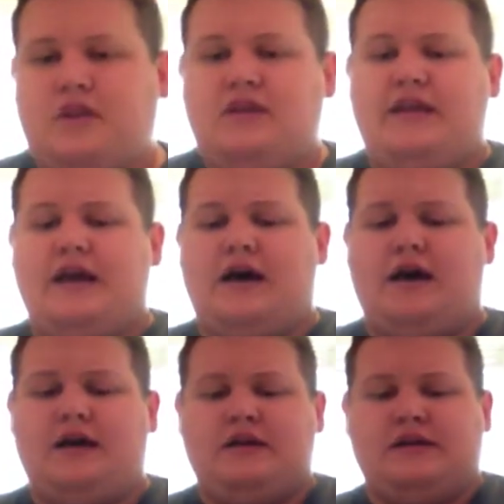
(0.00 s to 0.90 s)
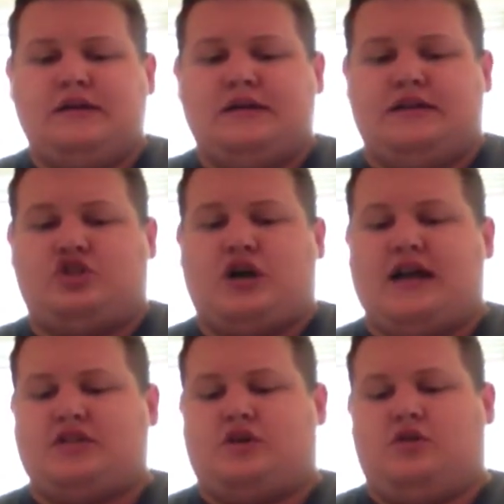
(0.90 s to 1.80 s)
the
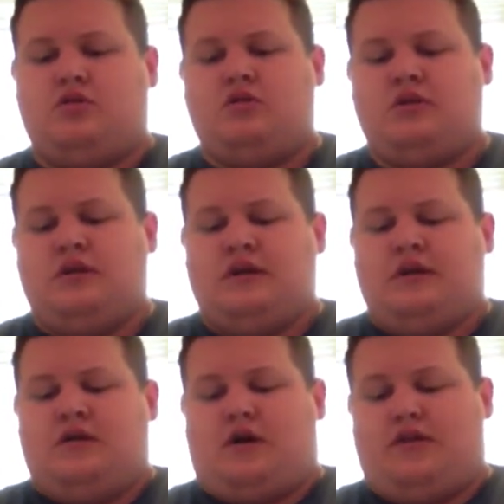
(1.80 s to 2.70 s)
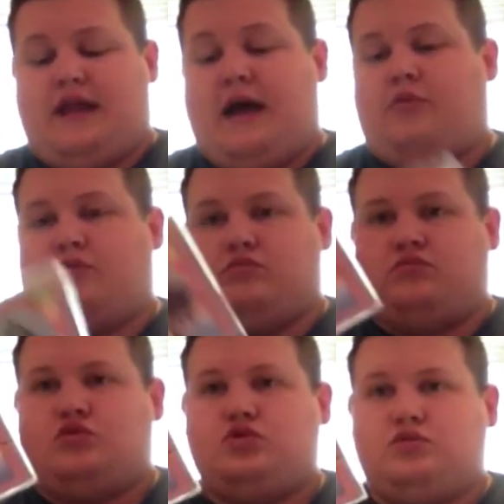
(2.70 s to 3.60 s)
track song, or the album
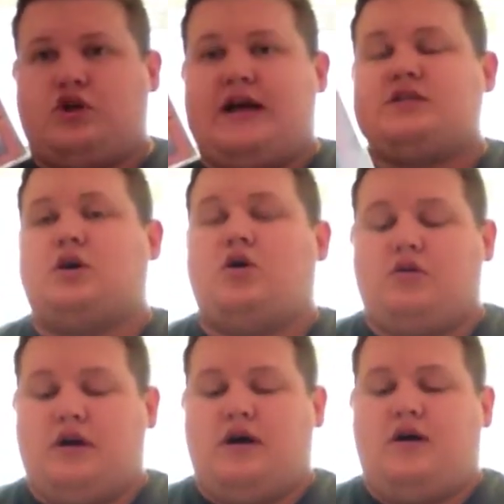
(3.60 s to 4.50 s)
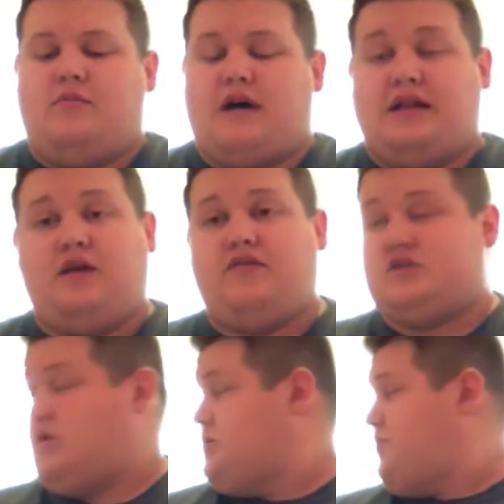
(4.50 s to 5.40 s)
track song. I love the
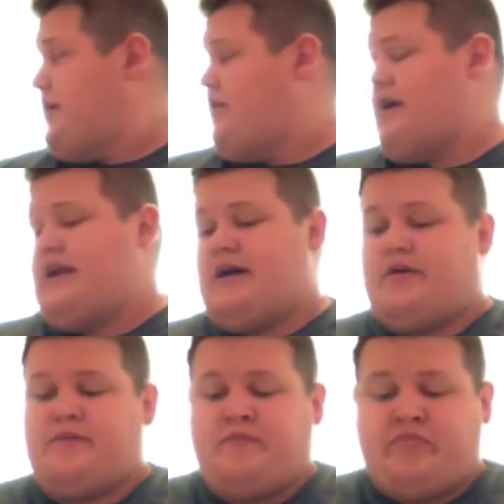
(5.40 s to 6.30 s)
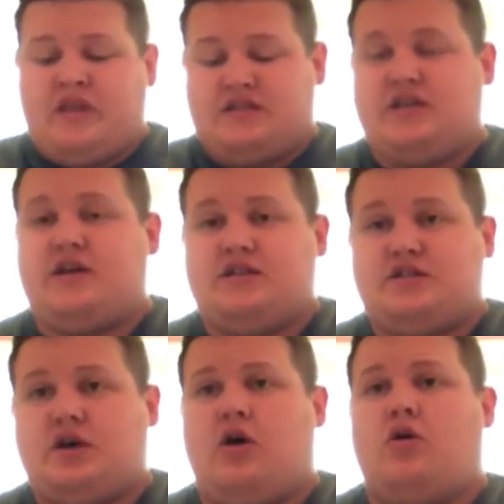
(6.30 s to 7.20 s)
song. It's playing right now. It's a good
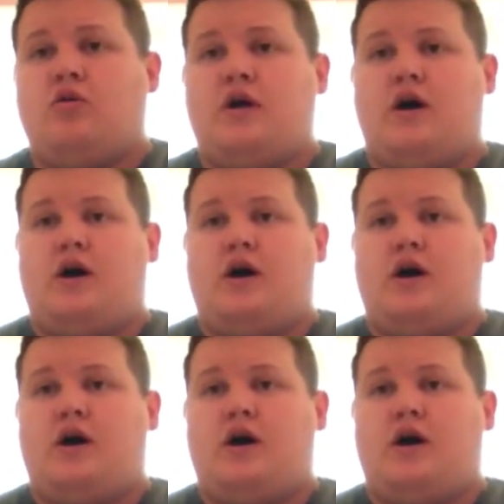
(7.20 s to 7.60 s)
song.